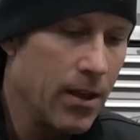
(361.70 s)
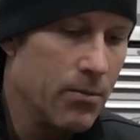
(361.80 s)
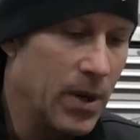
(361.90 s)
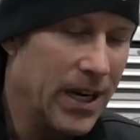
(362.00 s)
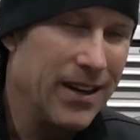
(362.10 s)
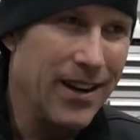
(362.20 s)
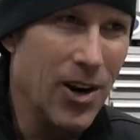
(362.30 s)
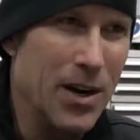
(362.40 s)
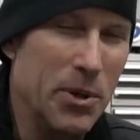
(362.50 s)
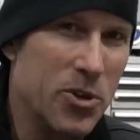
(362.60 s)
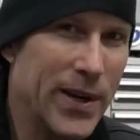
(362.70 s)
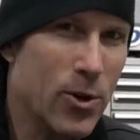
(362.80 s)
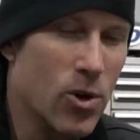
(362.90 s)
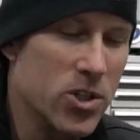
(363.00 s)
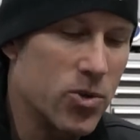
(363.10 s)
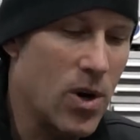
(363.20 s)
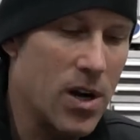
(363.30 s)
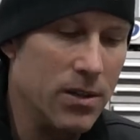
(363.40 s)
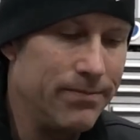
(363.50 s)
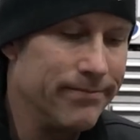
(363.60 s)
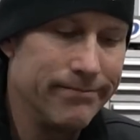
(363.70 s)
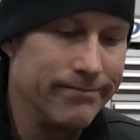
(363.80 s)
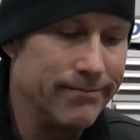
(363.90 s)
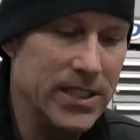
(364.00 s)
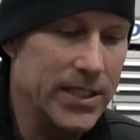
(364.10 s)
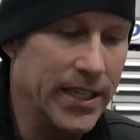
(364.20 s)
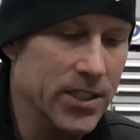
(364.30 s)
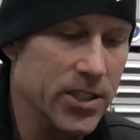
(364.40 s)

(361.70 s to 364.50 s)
But you know, at about 3/4 throttle, this thing is